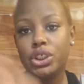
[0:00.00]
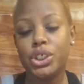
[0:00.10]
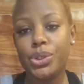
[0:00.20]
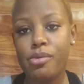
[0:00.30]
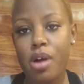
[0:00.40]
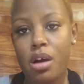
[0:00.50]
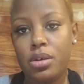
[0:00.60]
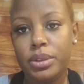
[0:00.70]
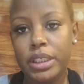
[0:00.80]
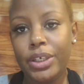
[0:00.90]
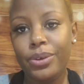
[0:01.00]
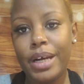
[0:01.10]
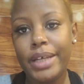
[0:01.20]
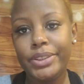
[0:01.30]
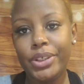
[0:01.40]
so I'll take you
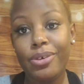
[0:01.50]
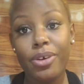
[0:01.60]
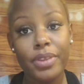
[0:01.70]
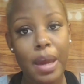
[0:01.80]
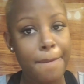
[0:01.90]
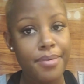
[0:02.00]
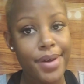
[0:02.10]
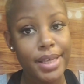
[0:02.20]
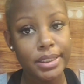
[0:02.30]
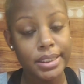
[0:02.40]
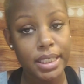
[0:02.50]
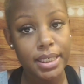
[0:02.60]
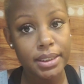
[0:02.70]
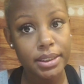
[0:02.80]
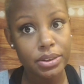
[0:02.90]
guys along on that
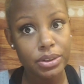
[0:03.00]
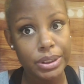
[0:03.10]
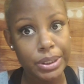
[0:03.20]
process